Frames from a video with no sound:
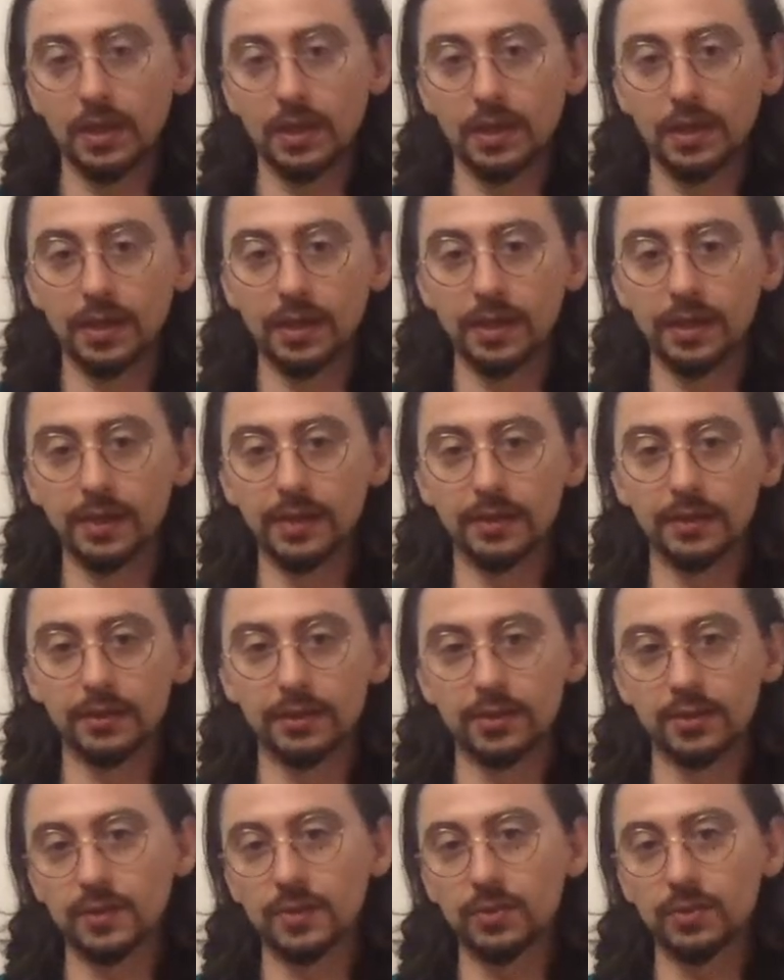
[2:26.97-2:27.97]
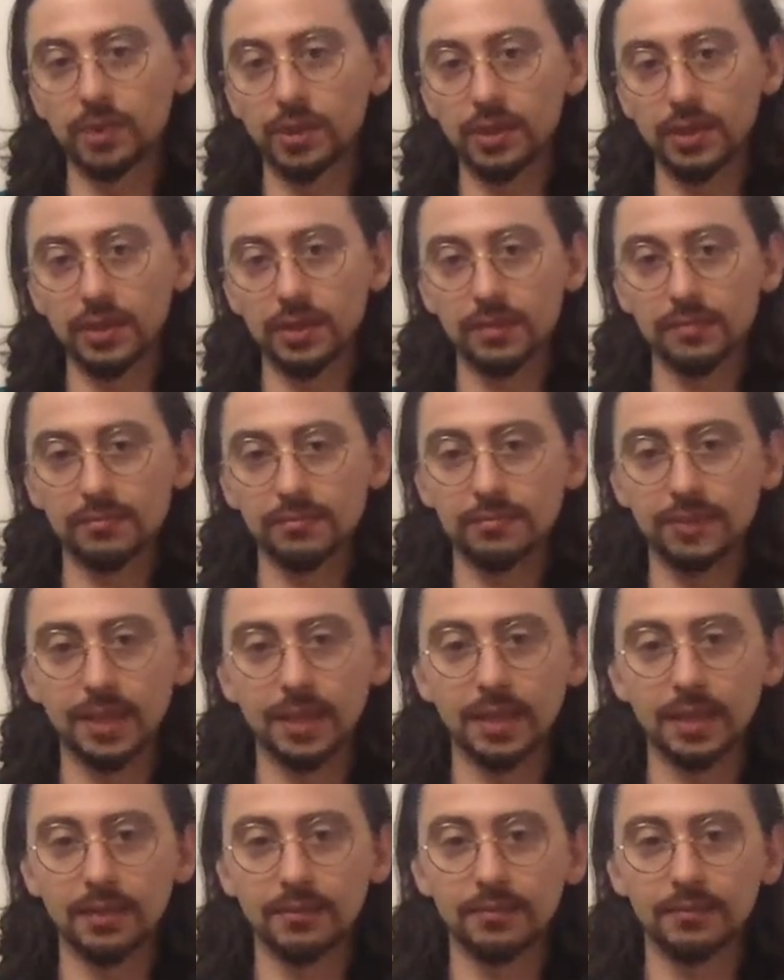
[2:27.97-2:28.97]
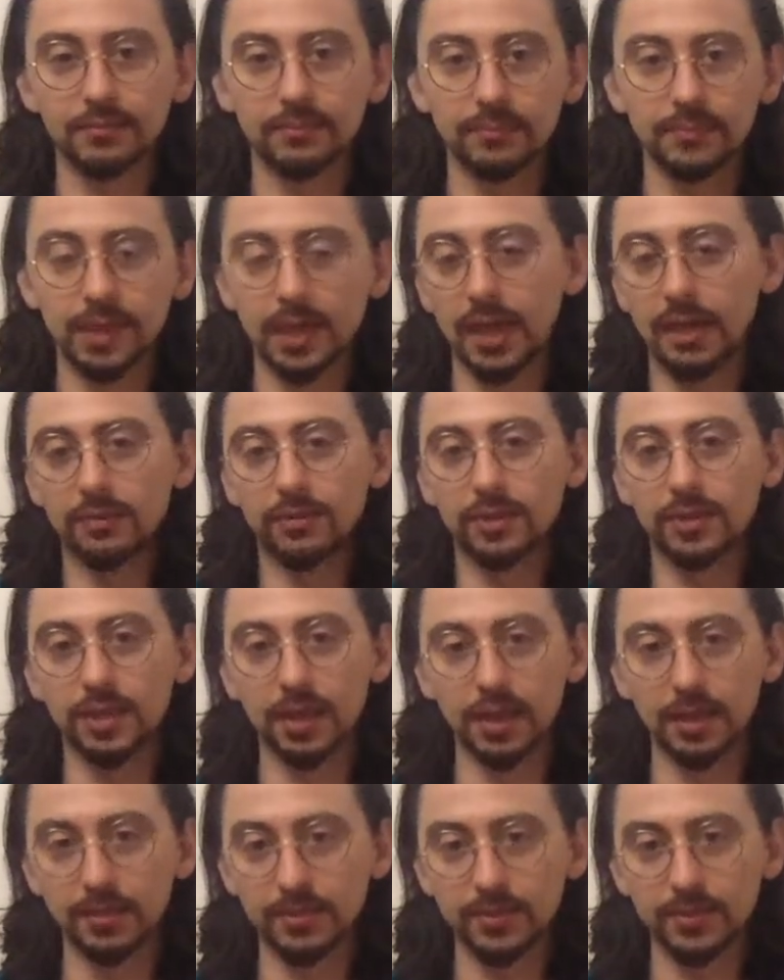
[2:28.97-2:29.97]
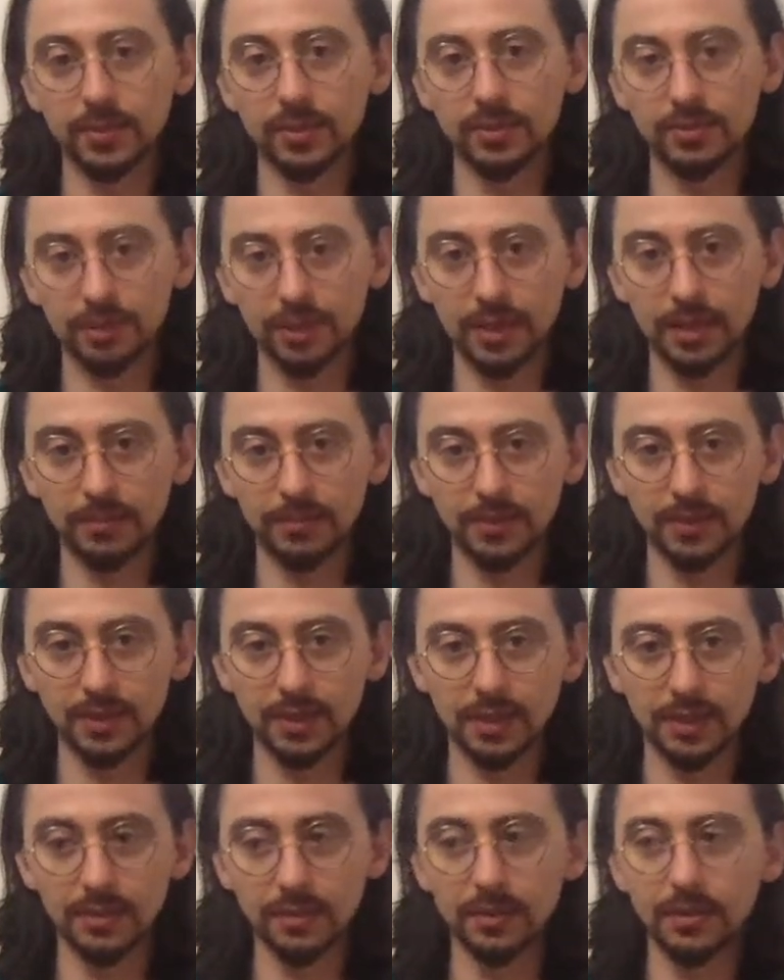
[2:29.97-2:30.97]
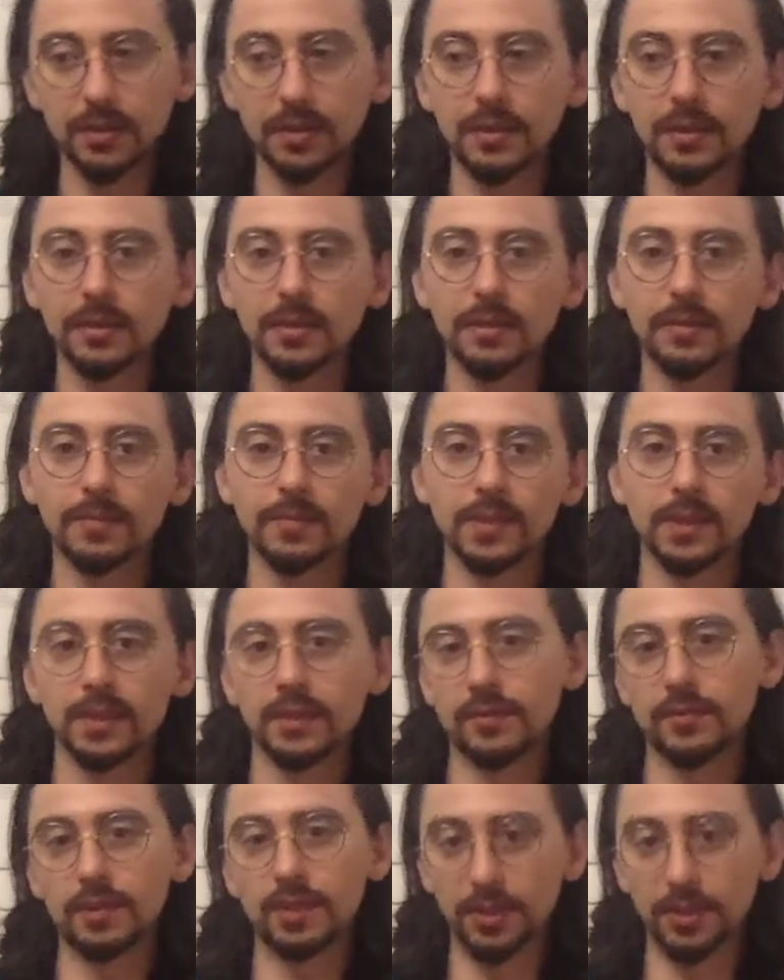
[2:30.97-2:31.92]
And just doing that like 100 times, 200 times a day is very